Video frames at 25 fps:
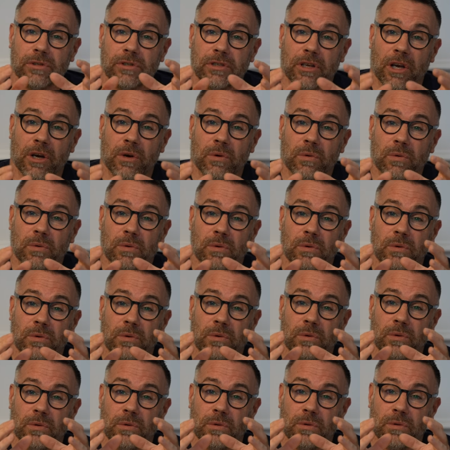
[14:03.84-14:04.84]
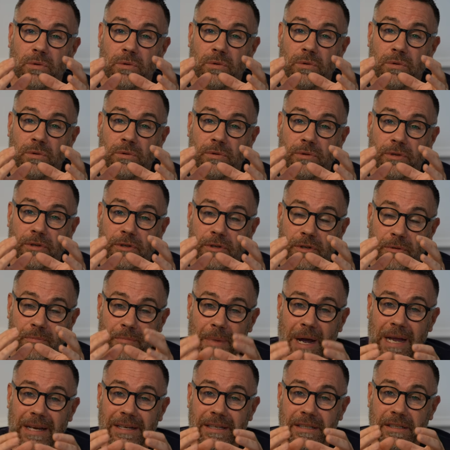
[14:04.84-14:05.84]
So the
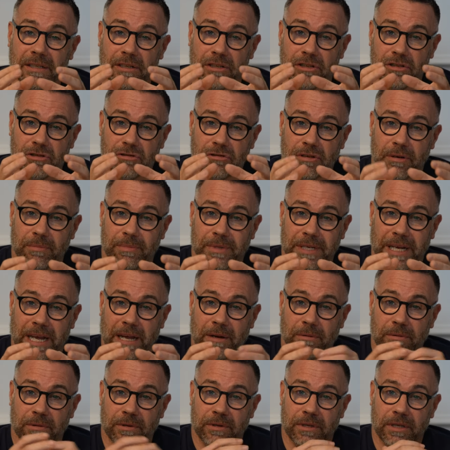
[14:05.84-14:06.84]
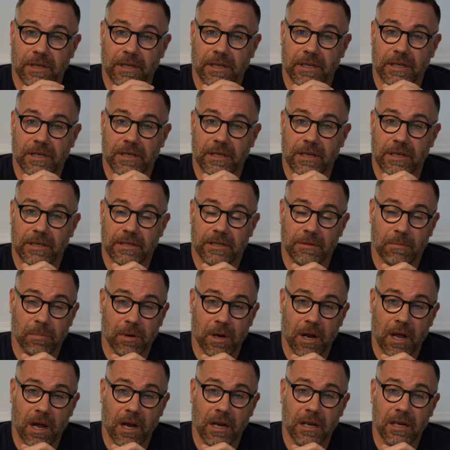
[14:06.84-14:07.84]
demand has stripped out the
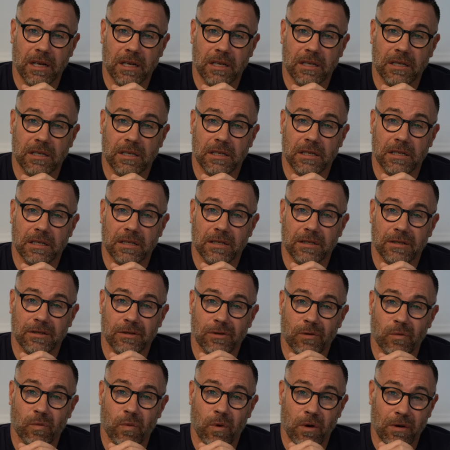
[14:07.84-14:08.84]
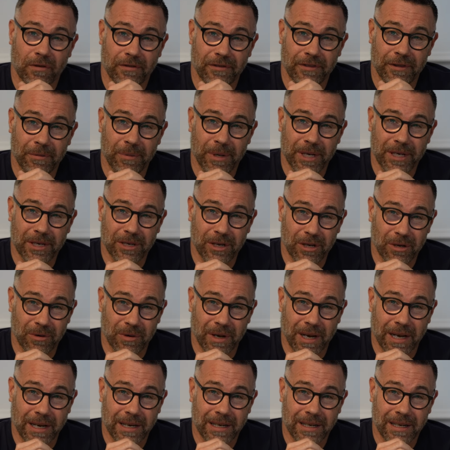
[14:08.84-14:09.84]
supply. So what they've been
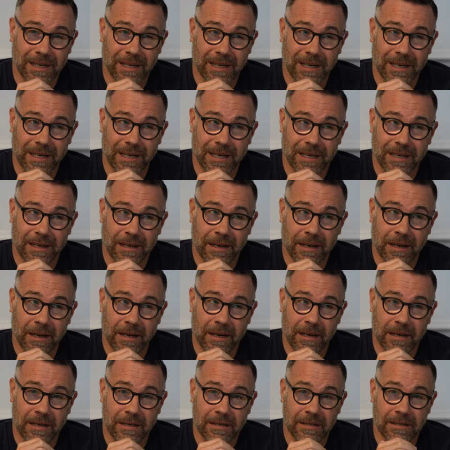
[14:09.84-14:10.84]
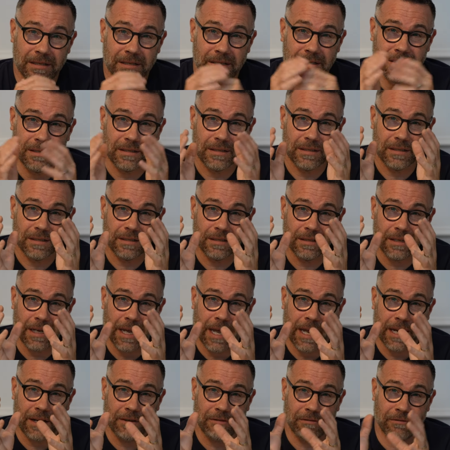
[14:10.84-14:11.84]
doing is
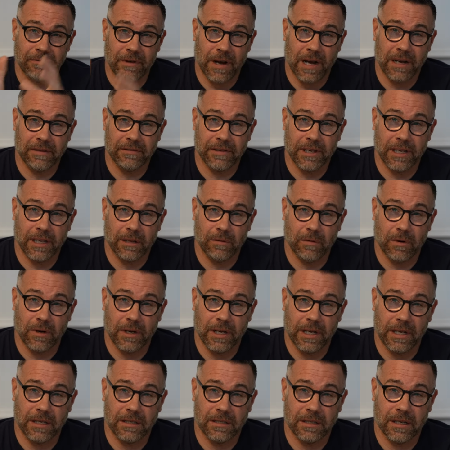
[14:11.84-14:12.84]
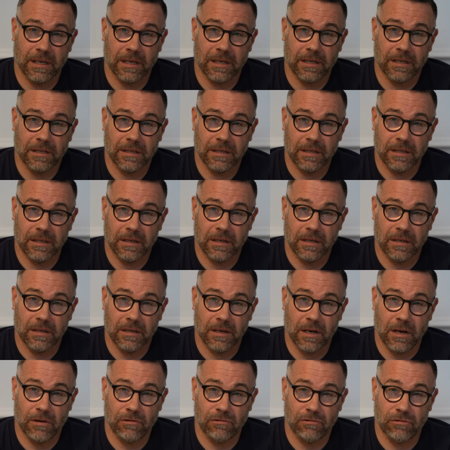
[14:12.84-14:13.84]
getting a 5 kilowatt heater
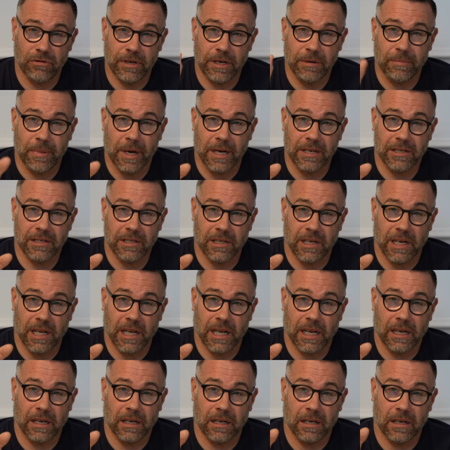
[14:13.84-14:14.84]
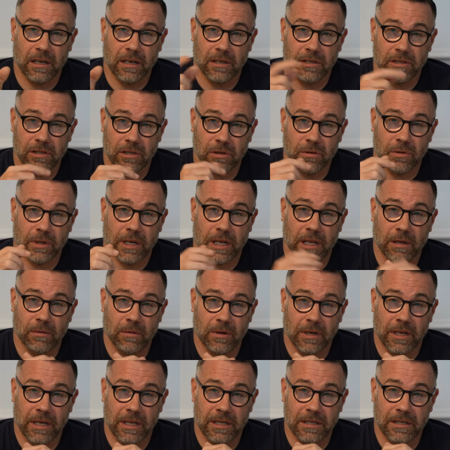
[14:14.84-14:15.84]
and rebadging it a 2
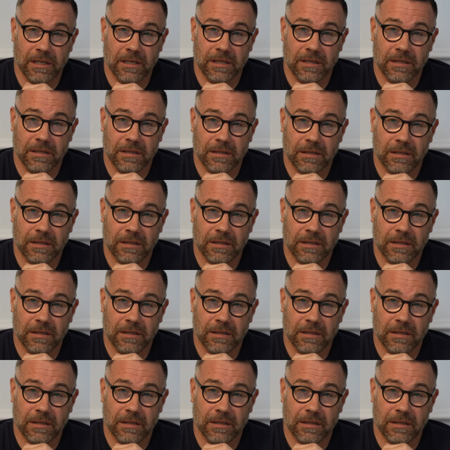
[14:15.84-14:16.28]
kilowatt heater